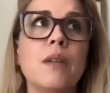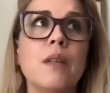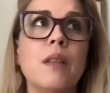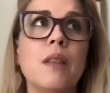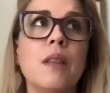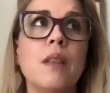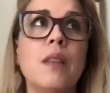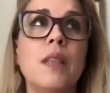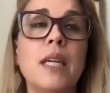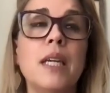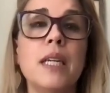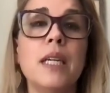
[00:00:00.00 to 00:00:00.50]

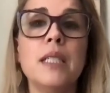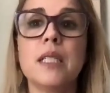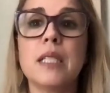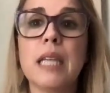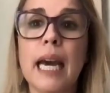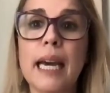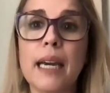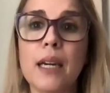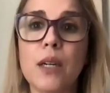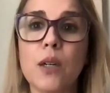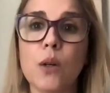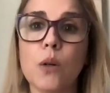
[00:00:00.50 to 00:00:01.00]
this
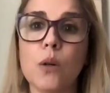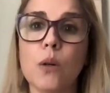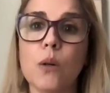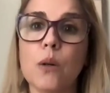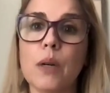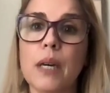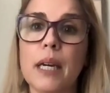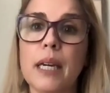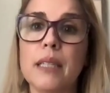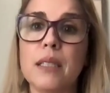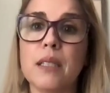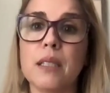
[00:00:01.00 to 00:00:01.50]
cycle
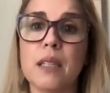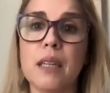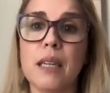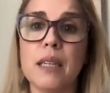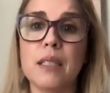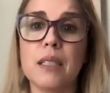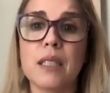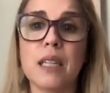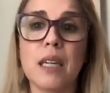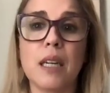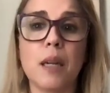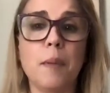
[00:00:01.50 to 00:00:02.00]
is
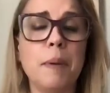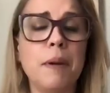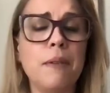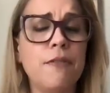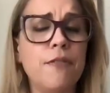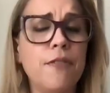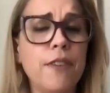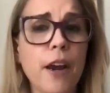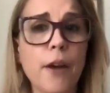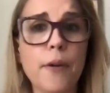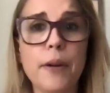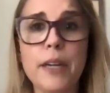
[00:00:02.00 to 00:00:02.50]
going to be
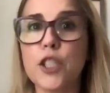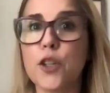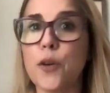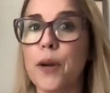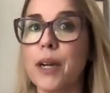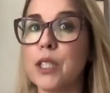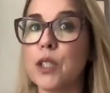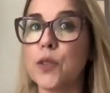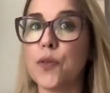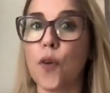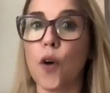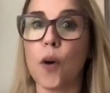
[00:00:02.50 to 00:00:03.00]
very
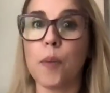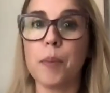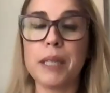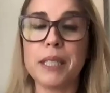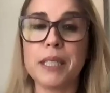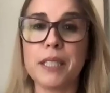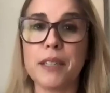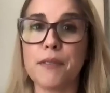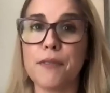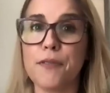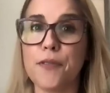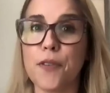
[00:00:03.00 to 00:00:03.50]

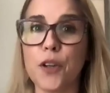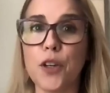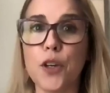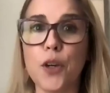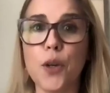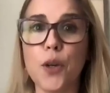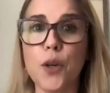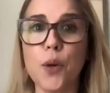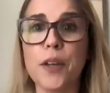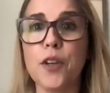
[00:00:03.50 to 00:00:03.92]
transformative for you,